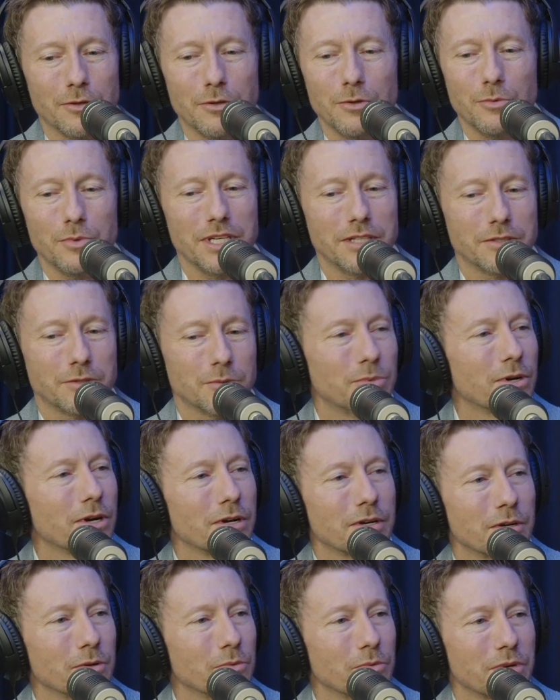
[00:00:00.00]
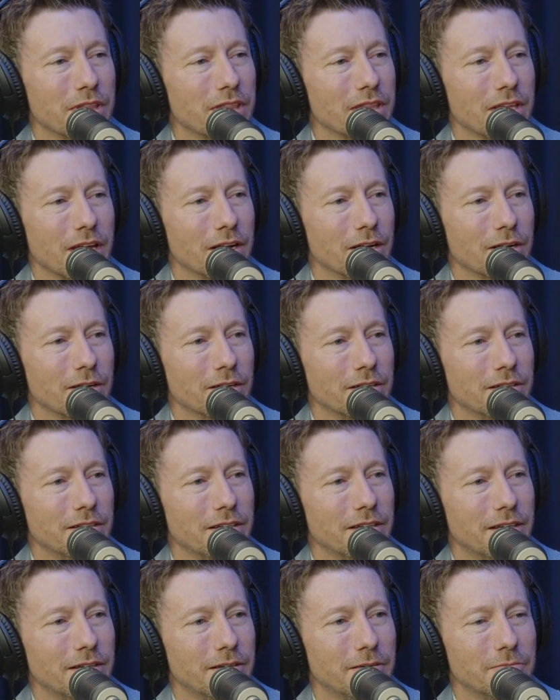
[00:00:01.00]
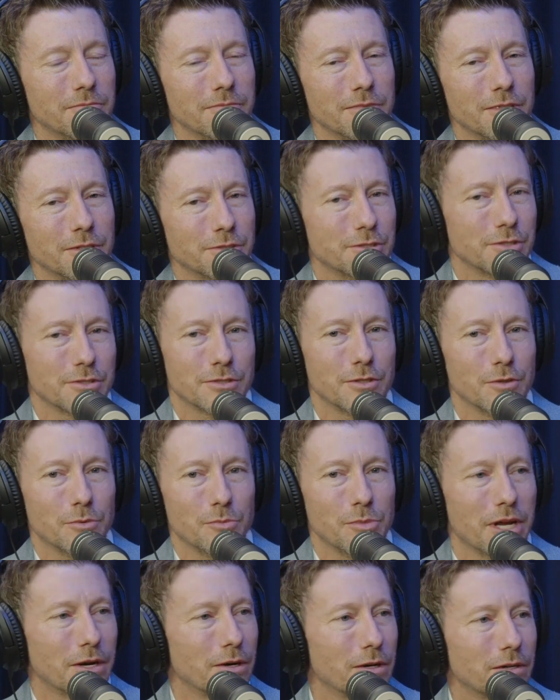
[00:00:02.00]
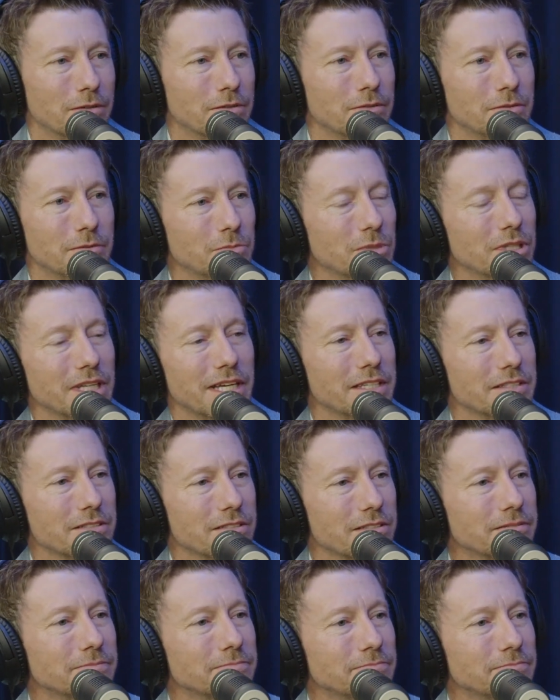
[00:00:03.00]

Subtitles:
who we get to partner with there, there's just no better place.